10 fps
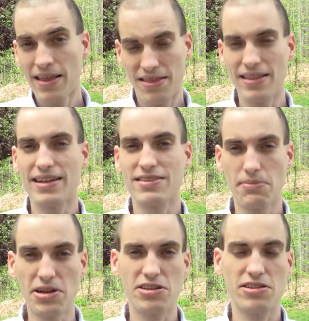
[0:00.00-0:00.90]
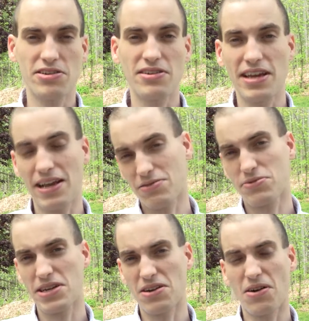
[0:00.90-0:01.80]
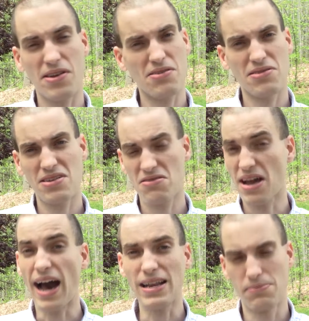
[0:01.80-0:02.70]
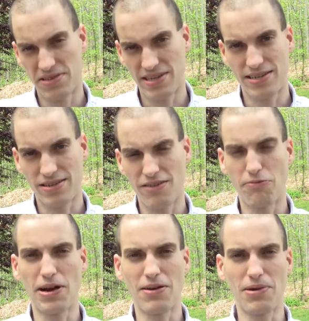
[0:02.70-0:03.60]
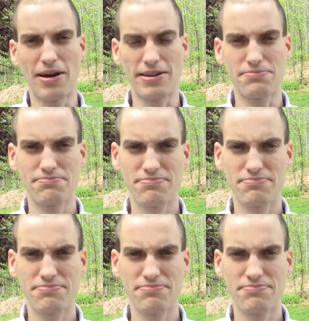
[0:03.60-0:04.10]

then that's a much clearer case where you could argue that you're not in possession of marijuana.